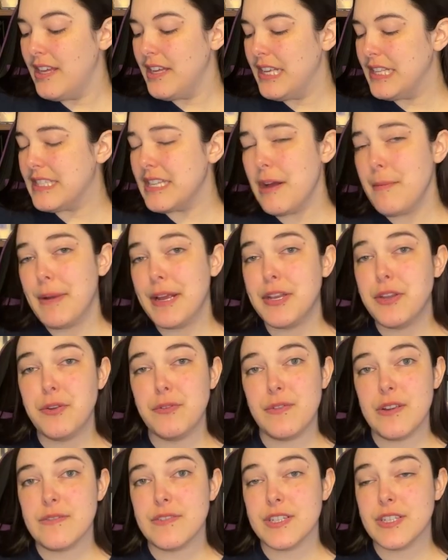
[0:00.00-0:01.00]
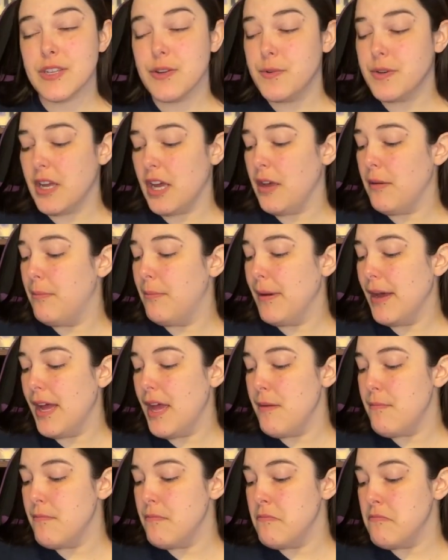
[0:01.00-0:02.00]
It's not my new favorite soda,
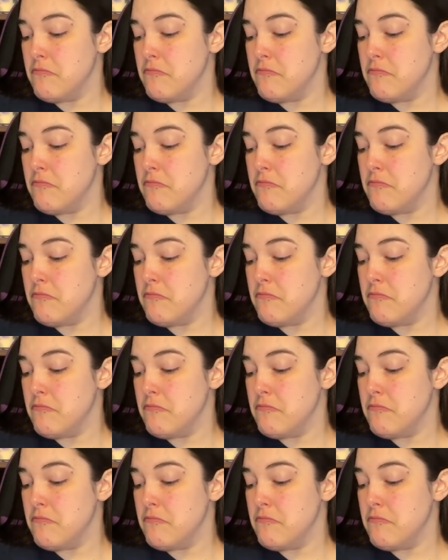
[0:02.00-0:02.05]
but